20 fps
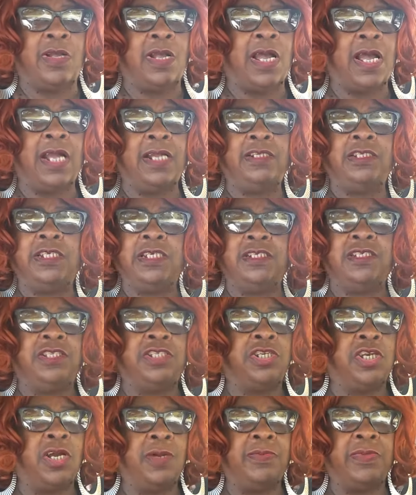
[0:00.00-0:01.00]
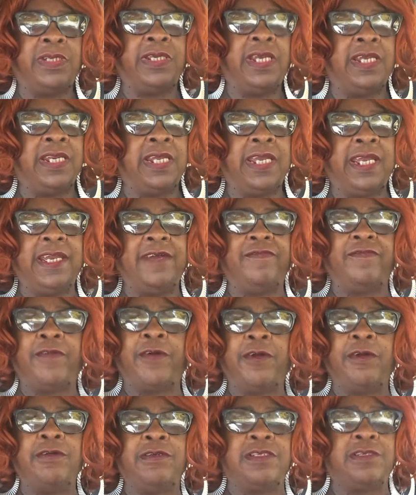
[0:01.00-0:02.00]
I just jumped in head
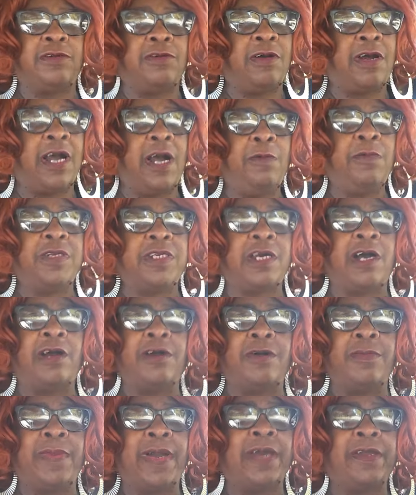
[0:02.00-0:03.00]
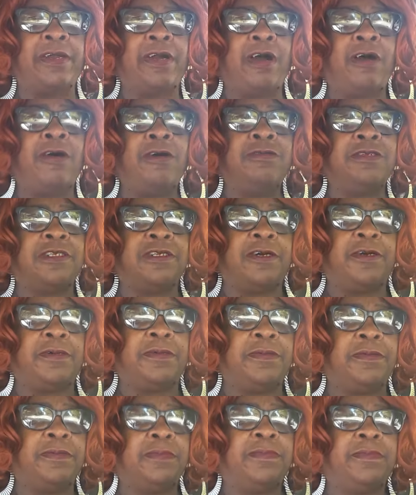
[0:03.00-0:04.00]
first, so I would talk about her also.
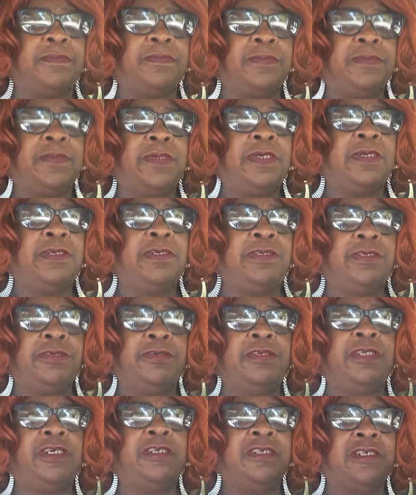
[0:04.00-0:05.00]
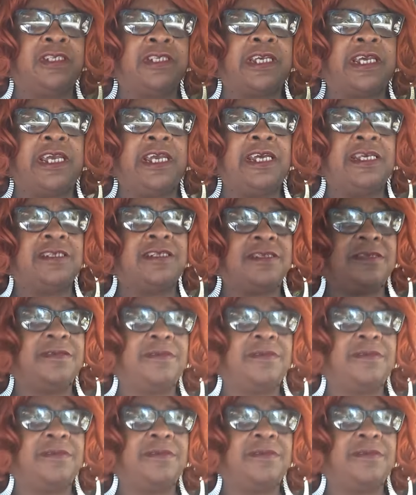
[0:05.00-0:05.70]
Do little skits.